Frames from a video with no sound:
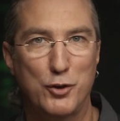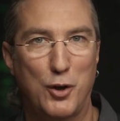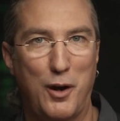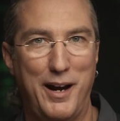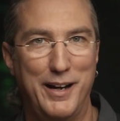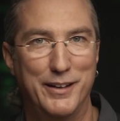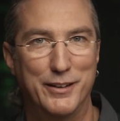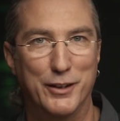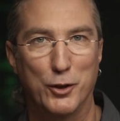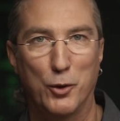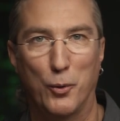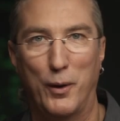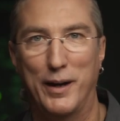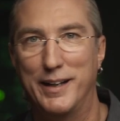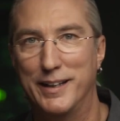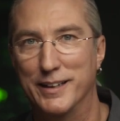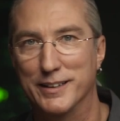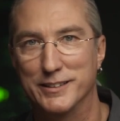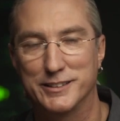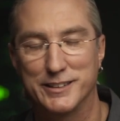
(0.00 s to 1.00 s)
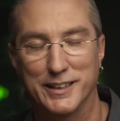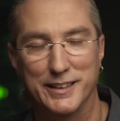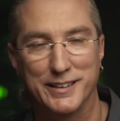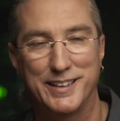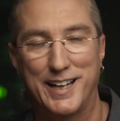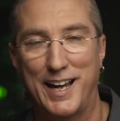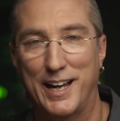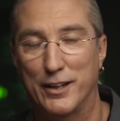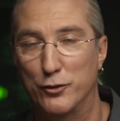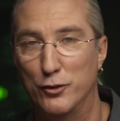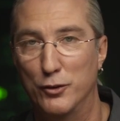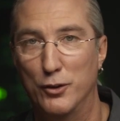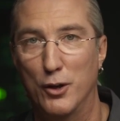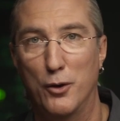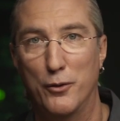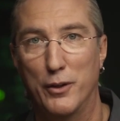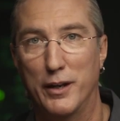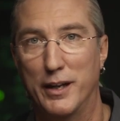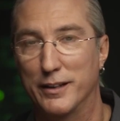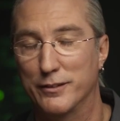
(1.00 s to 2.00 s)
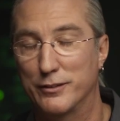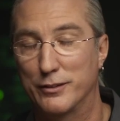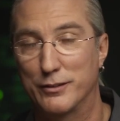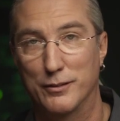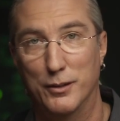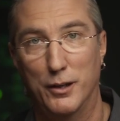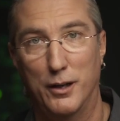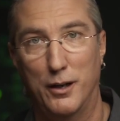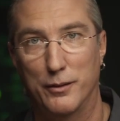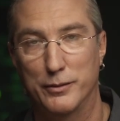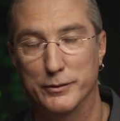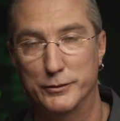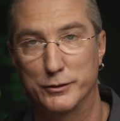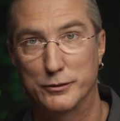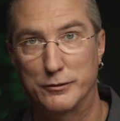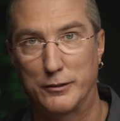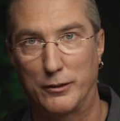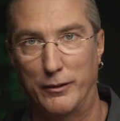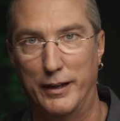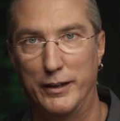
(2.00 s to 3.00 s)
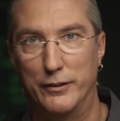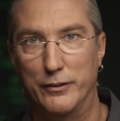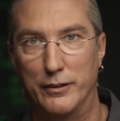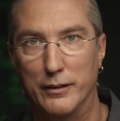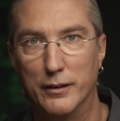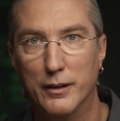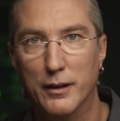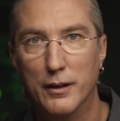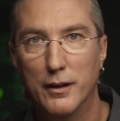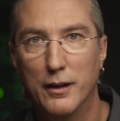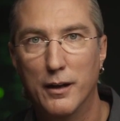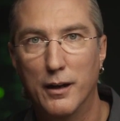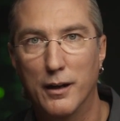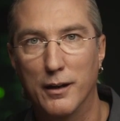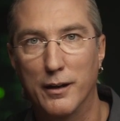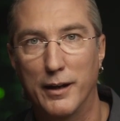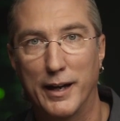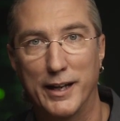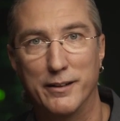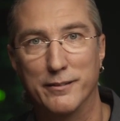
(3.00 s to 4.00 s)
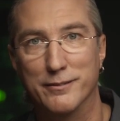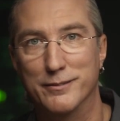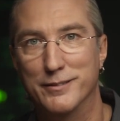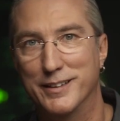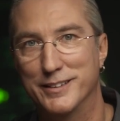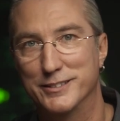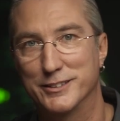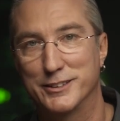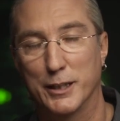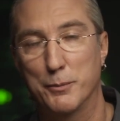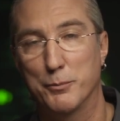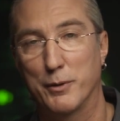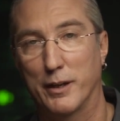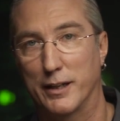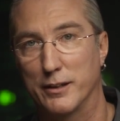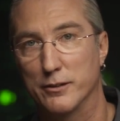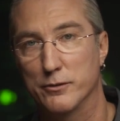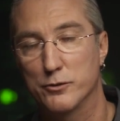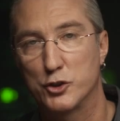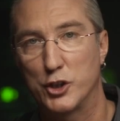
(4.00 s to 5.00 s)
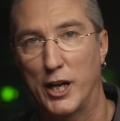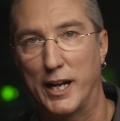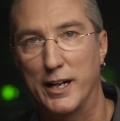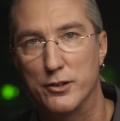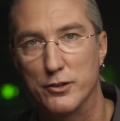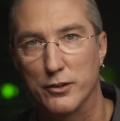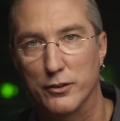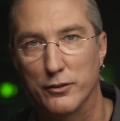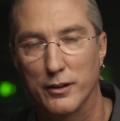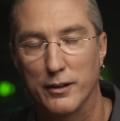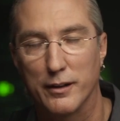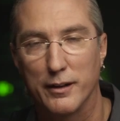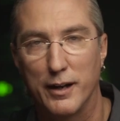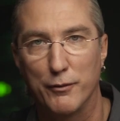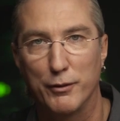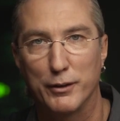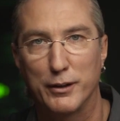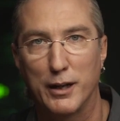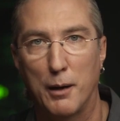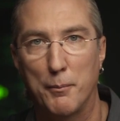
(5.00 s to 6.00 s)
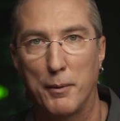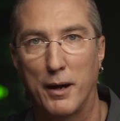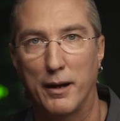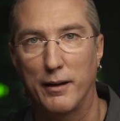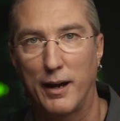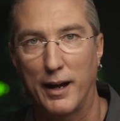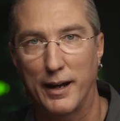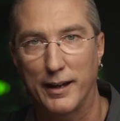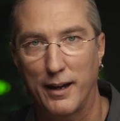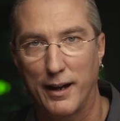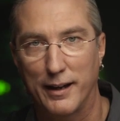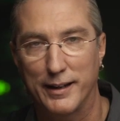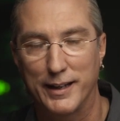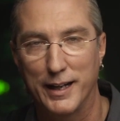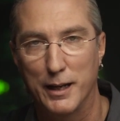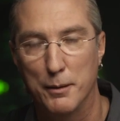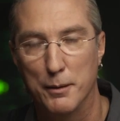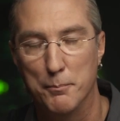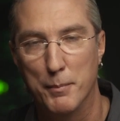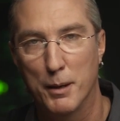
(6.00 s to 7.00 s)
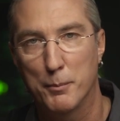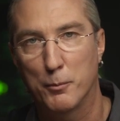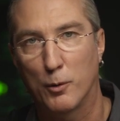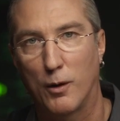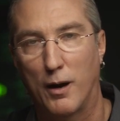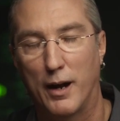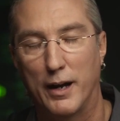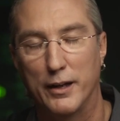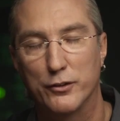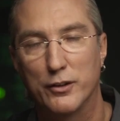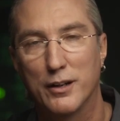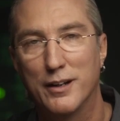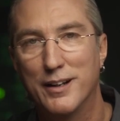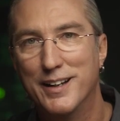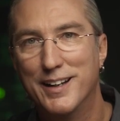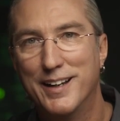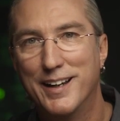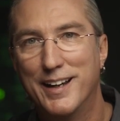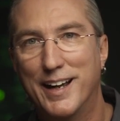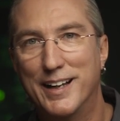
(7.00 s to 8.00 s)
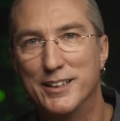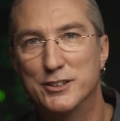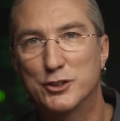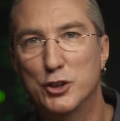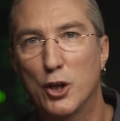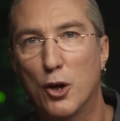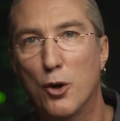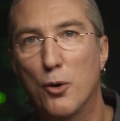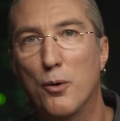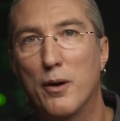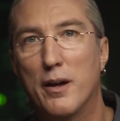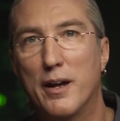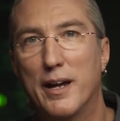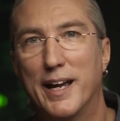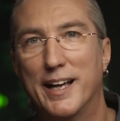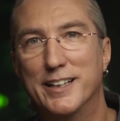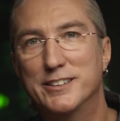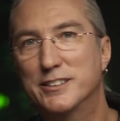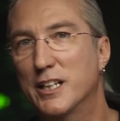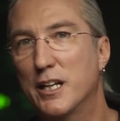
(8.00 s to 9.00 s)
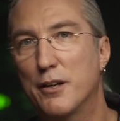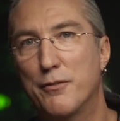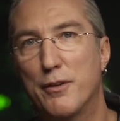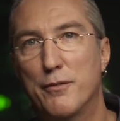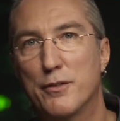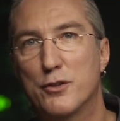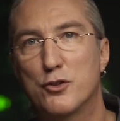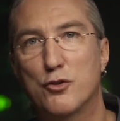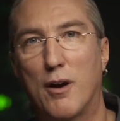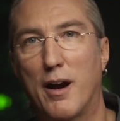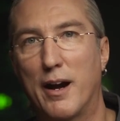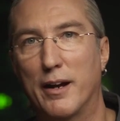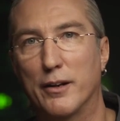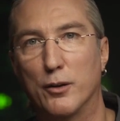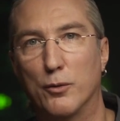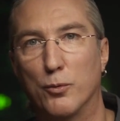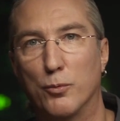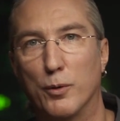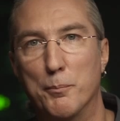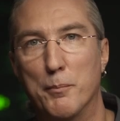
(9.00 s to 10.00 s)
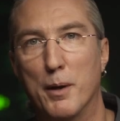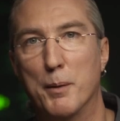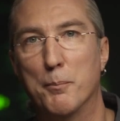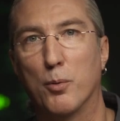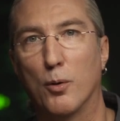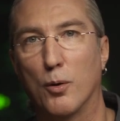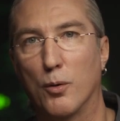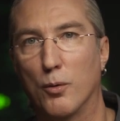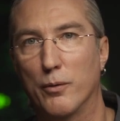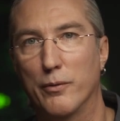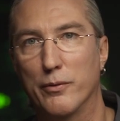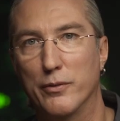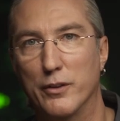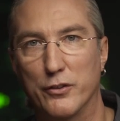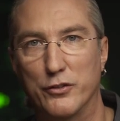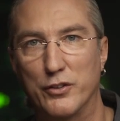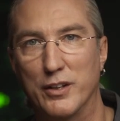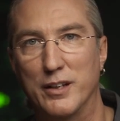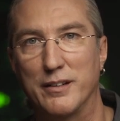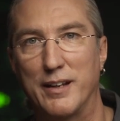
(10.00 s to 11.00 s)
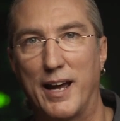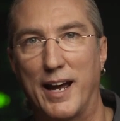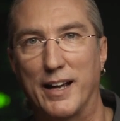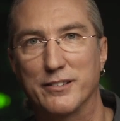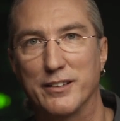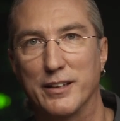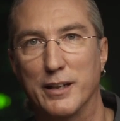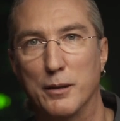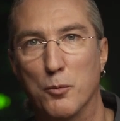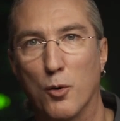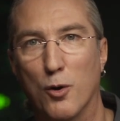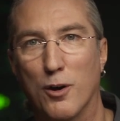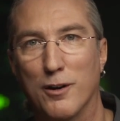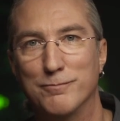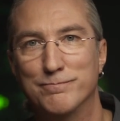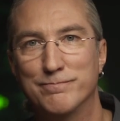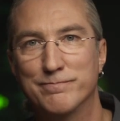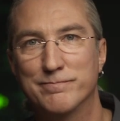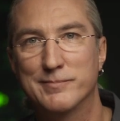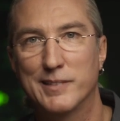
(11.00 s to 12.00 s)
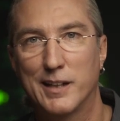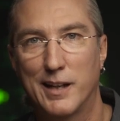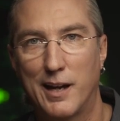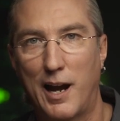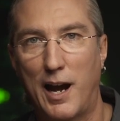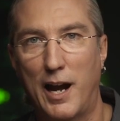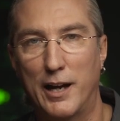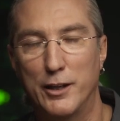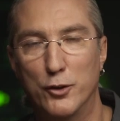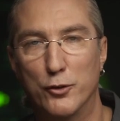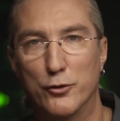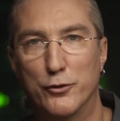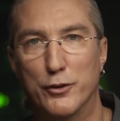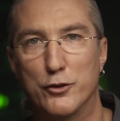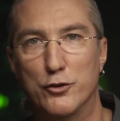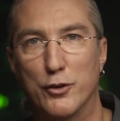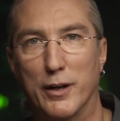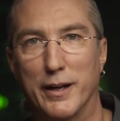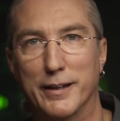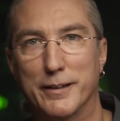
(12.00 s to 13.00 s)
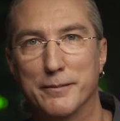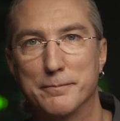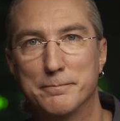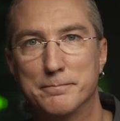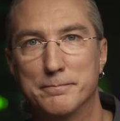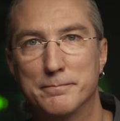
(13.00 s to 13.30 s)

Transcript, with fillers: tried the gradient syntax, you know that it's oh, it's crazy, uh, and, and, it seems like it changes uh, every time I, I, I get it memorized. And so, instead of even trying to remember the syntax anymore, I use the trick.